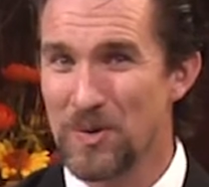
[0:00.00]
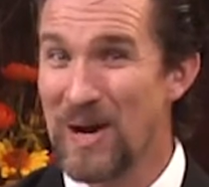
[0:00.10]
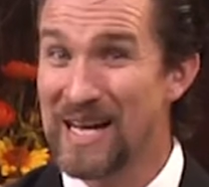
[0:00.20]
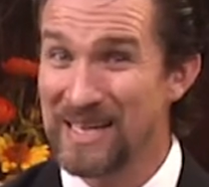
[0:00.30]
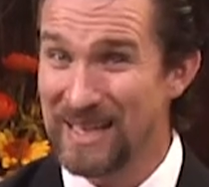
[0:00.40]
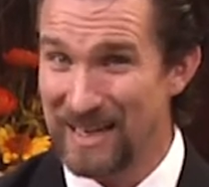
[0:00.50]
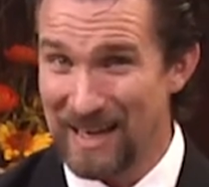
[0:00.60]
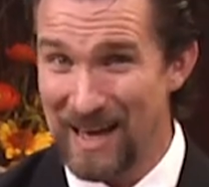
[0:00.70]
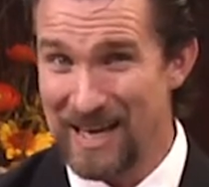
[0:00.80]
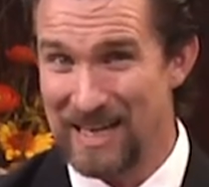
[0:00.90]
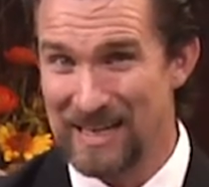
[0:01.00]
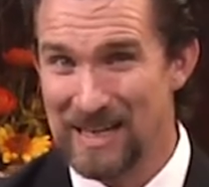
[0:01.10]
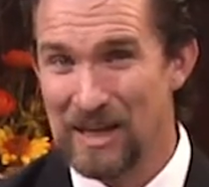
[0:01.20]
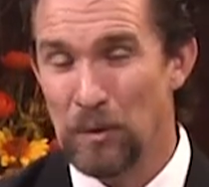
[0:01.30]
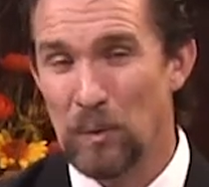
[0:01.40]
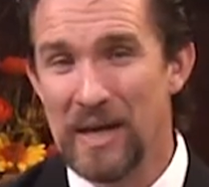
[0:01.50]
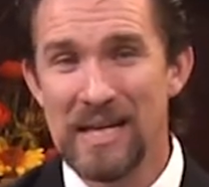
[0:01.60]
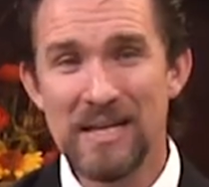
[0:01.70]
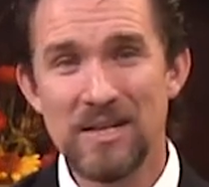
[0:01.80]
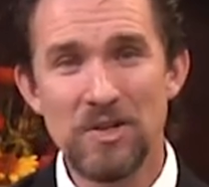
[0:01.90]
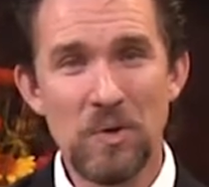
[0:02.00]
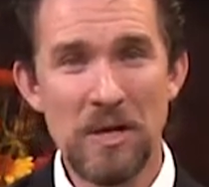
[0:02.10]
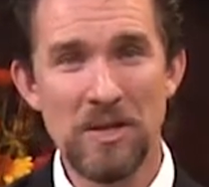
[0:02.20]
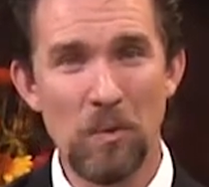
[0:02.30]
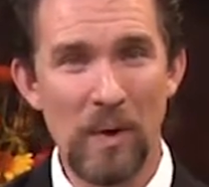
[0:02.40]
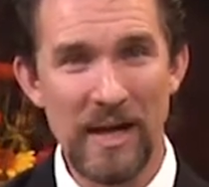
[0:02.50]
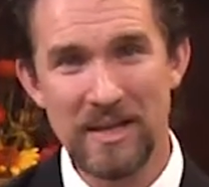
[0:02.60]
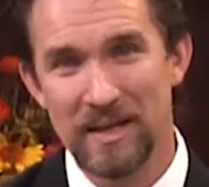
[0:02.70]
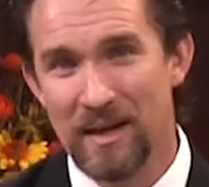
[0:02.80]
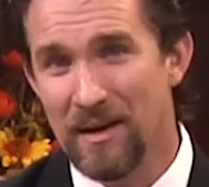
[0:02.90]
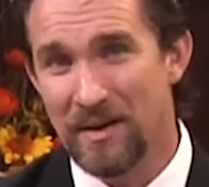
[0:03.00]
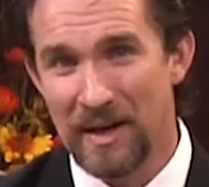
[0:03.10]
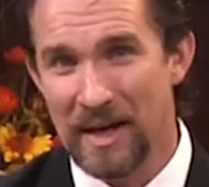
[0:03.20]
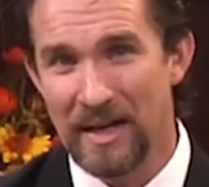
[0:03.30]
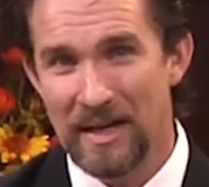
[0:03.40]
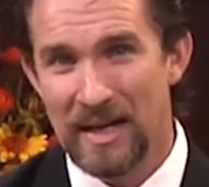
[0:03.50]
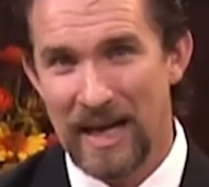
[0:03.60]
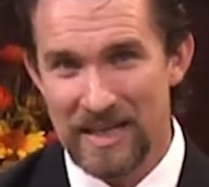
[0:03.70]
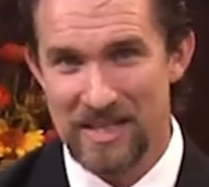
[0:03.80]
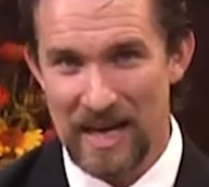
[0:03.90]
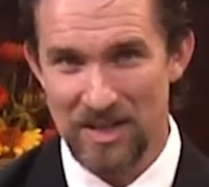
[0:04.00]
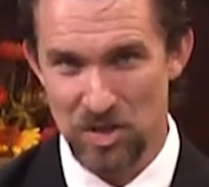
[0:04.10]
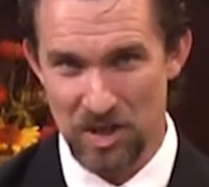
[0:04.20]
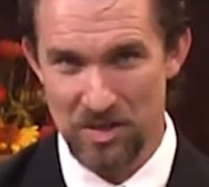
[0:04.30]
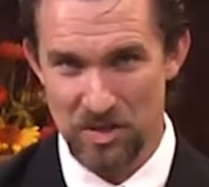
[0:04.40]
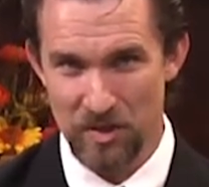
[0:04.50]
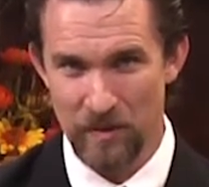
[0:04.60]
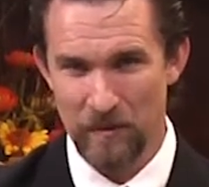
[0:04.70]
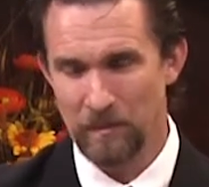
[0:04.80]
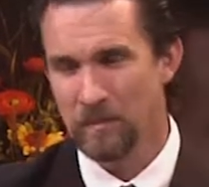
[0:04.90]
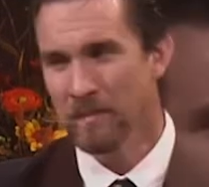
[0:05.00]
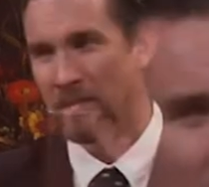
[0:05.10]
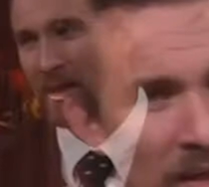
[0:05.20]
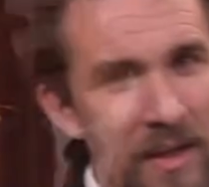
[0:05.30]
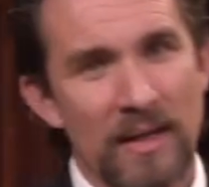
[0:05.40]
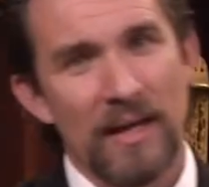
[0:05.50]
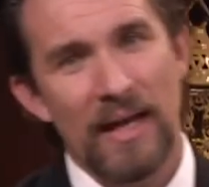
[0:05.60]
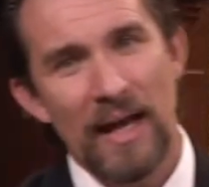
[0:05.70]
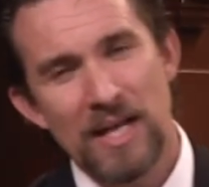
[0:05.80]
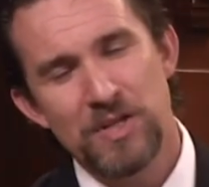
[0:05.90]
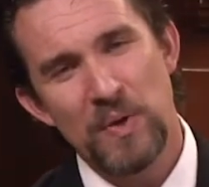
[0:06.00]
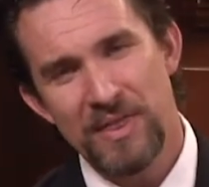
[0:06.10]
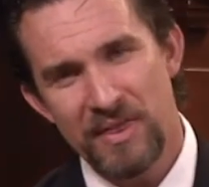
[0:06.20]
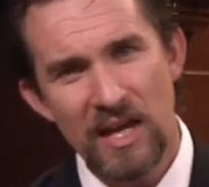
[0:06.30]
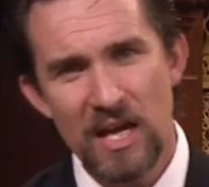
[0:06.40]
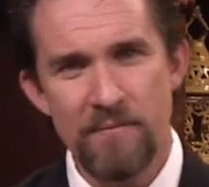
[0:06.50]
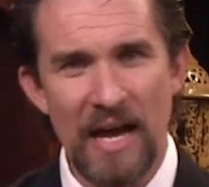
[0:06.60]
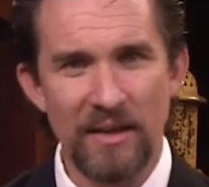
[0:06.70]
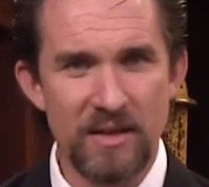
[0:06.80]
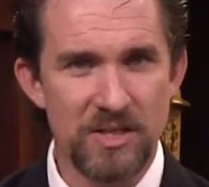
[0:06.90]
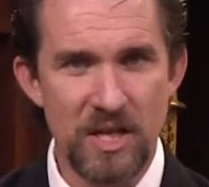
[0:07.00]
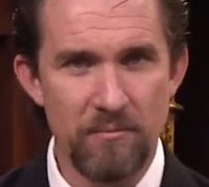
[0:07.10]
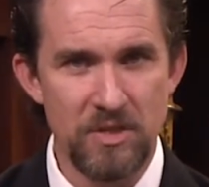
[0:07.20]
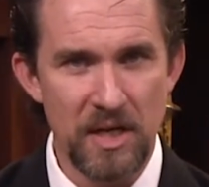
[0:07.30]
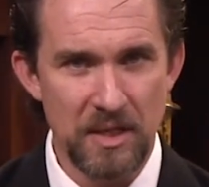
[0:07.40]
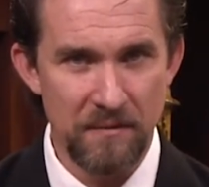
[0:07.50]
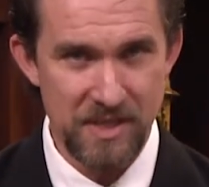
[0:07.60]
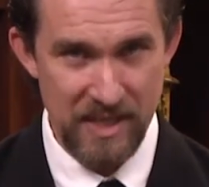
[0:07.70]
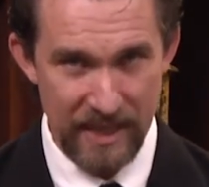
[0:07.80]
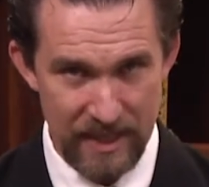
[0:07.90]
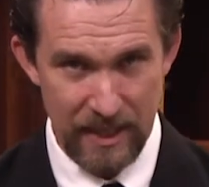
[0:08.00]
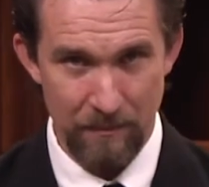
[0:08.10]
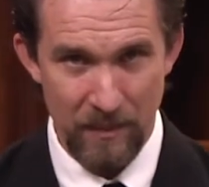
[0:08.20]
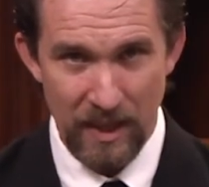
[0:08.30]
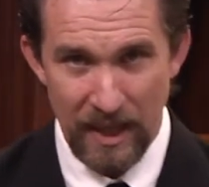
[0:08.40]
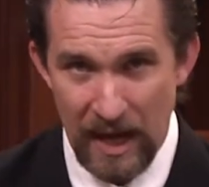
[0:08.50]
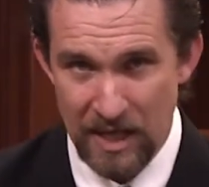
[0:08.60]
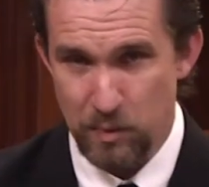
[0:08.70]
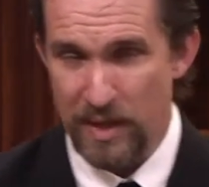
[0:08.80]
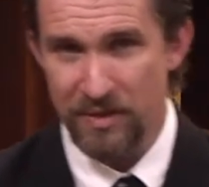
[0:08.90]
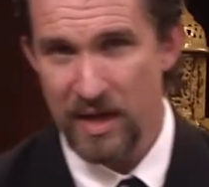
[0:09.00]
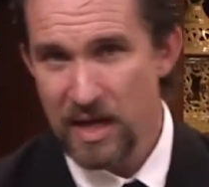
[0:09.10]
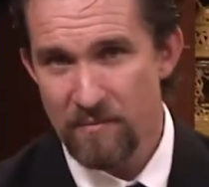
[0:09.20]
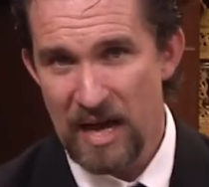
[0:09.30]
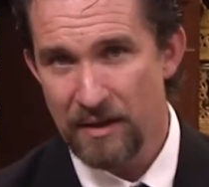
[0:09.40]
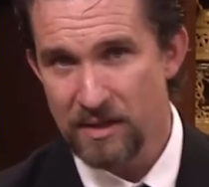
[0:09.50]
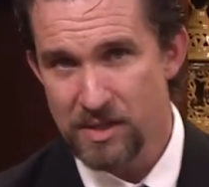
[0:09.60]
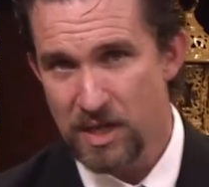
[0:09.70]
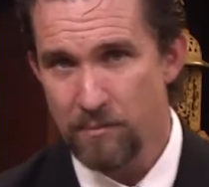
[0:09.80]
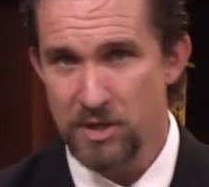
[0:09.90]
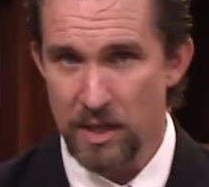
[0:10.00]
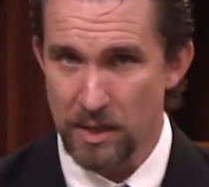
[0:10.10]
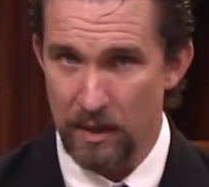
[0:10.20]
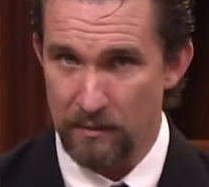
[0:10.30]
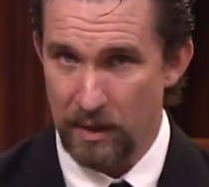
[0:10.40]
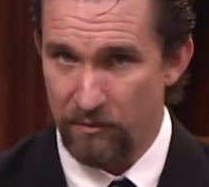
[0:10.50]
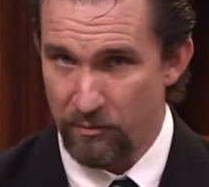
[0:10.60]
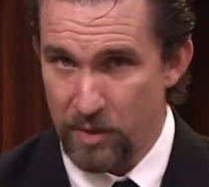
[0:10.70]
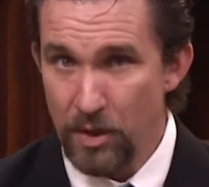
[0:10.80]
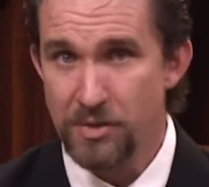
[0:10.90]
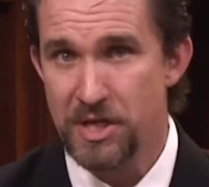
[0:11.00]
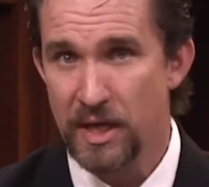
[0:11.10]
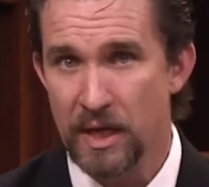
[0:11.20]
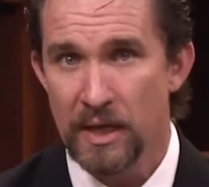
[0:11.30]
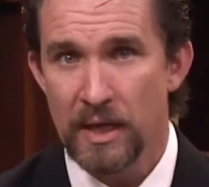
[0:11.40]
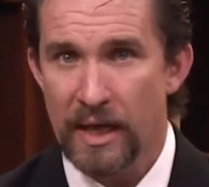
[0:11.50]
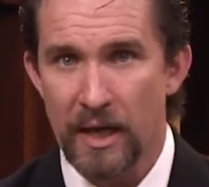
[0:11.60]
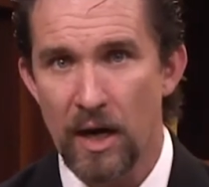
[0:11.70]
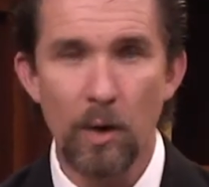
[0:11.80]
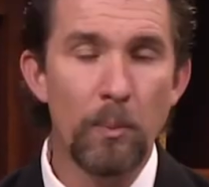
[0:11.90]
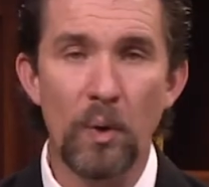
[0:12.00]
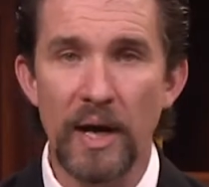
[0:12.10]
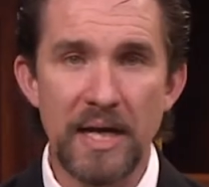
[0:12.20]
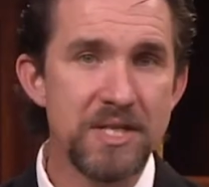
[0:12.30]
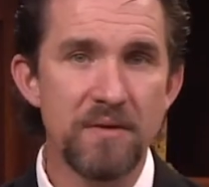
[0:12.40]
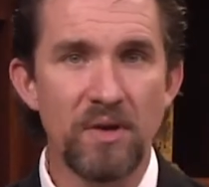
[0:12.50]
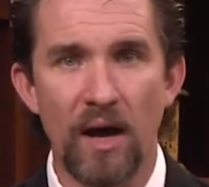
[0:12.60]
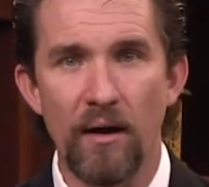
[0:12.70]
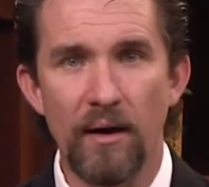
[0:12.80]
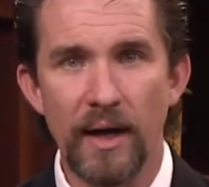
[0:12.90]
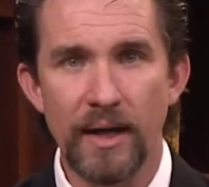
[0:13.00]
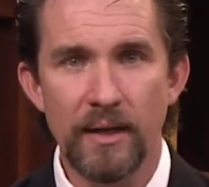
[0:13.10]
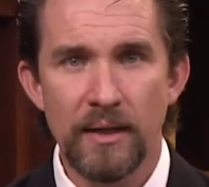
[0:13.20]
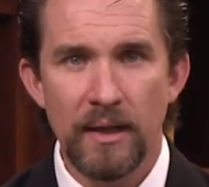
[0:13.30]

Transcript: correctly today, we need to do it in the way that God has asked us to. As we think about the subject of singing, and as we think about the subject of music in our praise of God,